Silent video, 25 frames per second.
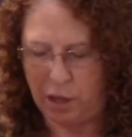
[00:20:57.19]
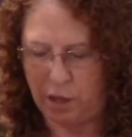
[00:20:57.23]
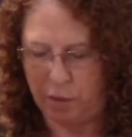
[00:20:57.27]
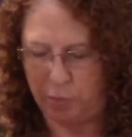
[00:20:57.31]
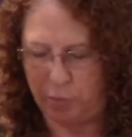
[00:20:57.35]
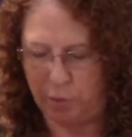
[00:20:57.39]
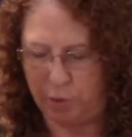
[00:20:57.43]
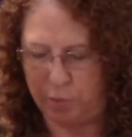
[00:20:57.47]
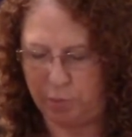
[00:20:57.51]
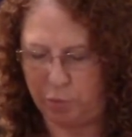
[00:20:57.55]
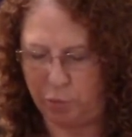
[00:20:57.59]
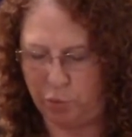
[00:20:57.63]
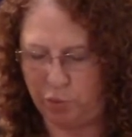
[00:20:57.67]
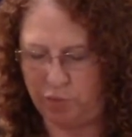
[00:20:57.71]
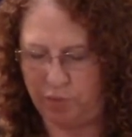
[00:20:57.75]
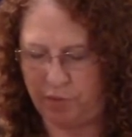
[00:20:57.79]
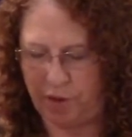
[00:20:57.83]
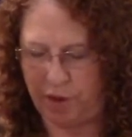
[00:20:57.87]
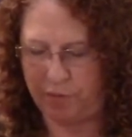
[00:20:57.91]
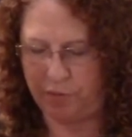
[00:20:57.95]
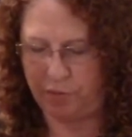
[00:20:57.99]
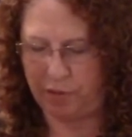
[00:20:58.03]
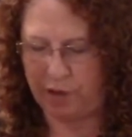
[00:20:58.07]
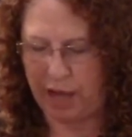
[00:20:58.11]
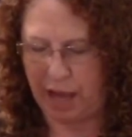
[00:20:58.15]
remove
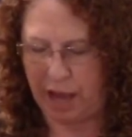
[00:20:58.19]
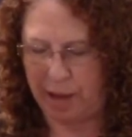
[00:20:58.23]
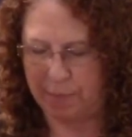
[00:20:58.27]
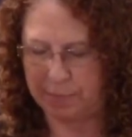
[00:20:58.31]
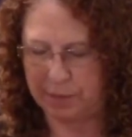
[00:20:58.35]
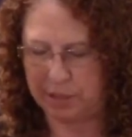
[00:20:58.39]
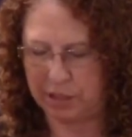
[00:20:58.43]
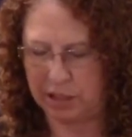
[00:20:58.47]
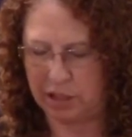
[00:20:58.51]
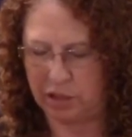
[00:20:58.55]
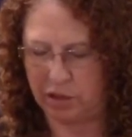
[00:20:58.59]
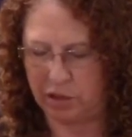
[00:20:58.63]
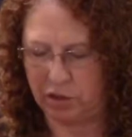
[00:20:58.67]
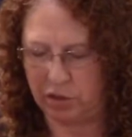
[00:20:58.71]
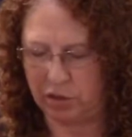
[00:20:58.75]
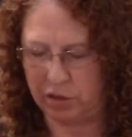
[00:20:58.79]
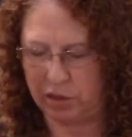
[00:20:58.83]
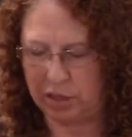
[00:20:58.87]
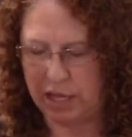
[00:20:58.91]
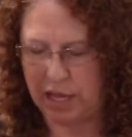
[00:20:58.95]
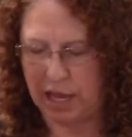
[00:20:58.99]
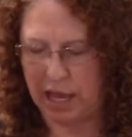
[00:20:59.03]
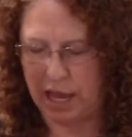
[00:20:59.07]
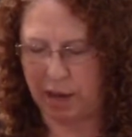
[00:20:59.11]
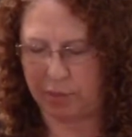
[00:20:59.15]
every
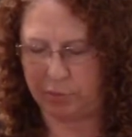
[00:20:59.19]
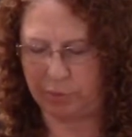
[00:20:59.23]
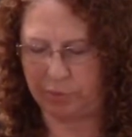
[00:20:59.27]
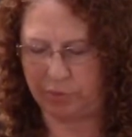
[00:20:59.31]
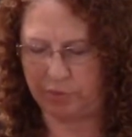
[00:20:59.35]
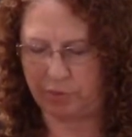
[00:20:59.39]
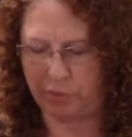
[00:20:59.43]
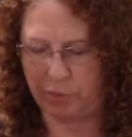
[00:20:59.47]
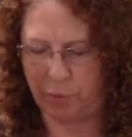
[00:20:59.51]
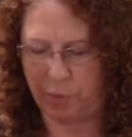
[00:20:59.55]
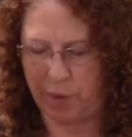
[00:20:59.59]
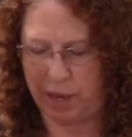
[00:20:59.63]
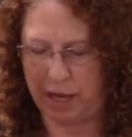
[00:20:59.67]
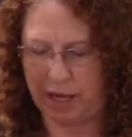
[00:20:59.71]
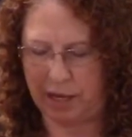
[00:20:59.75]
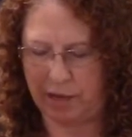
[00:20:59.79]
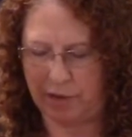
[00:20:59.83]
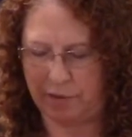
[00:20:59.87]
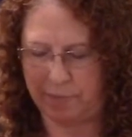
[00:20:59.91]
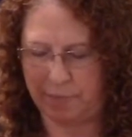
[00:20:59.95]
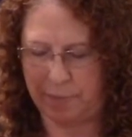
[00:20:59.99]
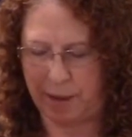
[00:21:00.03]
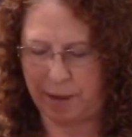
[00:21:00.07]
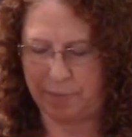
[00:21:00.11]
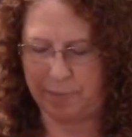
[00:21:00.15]
obstacle out of the way
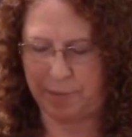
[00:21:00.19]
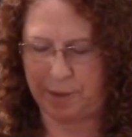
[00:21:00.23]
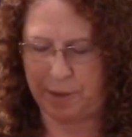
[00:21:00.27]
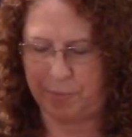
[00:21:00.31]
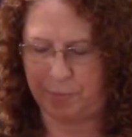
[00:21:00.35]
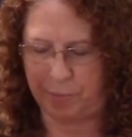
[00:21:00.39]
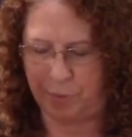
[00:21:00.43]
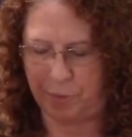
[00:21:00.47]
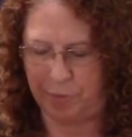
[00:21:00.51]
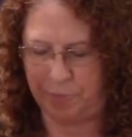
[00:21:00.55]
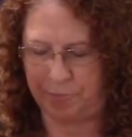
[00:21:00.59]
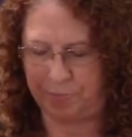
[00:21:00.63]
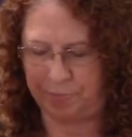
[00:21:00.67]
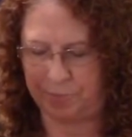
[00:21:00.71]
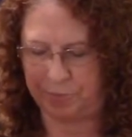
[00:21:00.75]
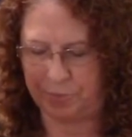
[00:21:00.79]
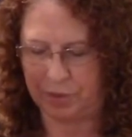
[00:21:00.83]
of my people.